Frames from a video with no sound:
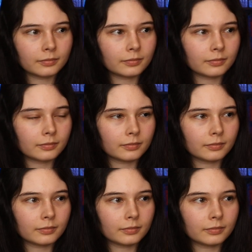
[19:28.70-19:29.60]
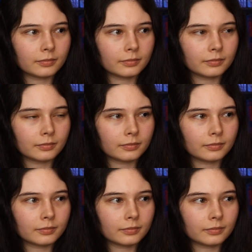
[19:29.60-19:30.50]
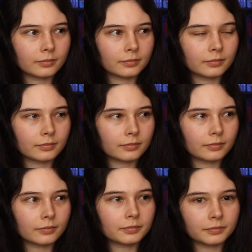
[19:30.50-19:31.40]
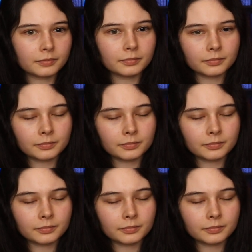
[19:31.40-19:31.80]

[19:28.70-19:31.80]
[no speech]